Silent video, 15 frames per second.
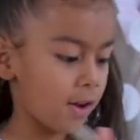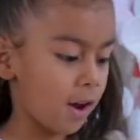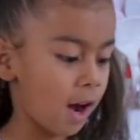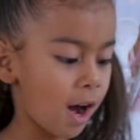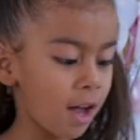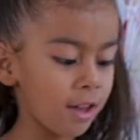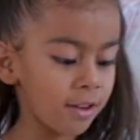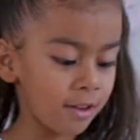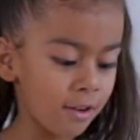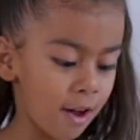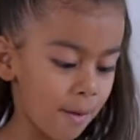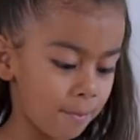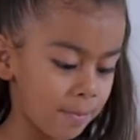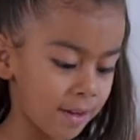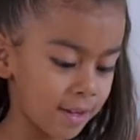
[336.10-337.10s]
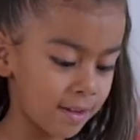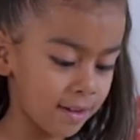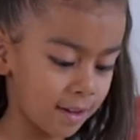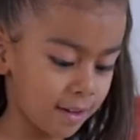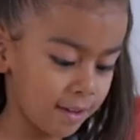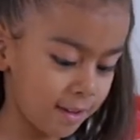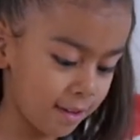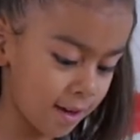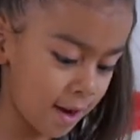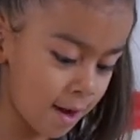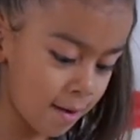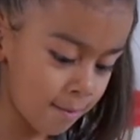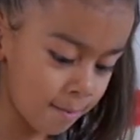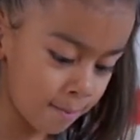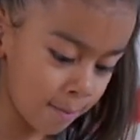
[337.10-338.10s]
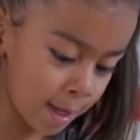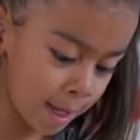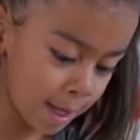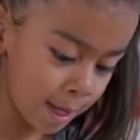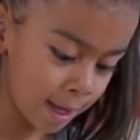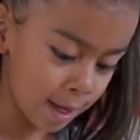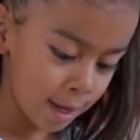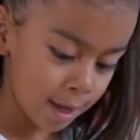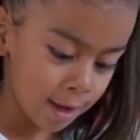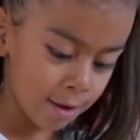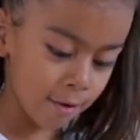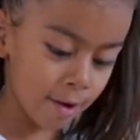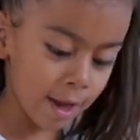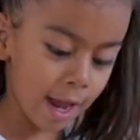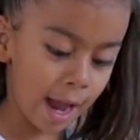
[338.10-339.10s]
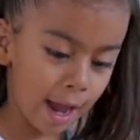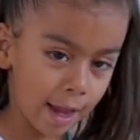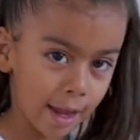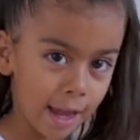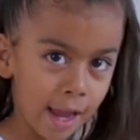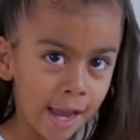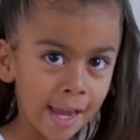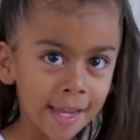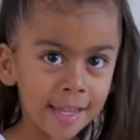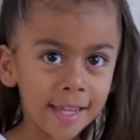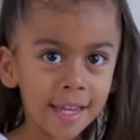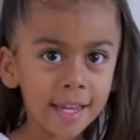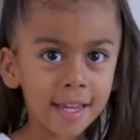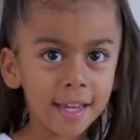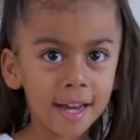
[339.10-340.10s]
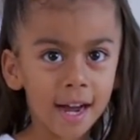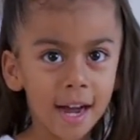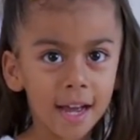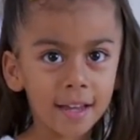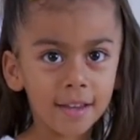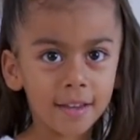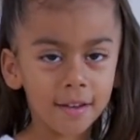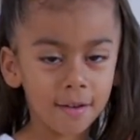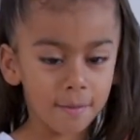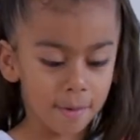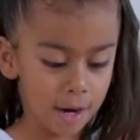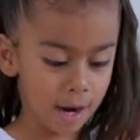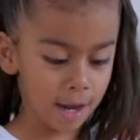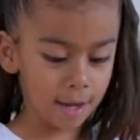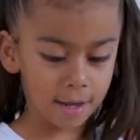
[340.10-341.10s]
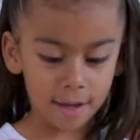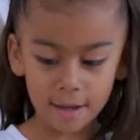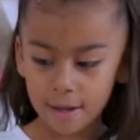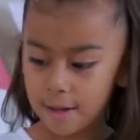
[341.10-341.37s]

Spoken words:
Also on pizza, yummy. You get any kinds you want.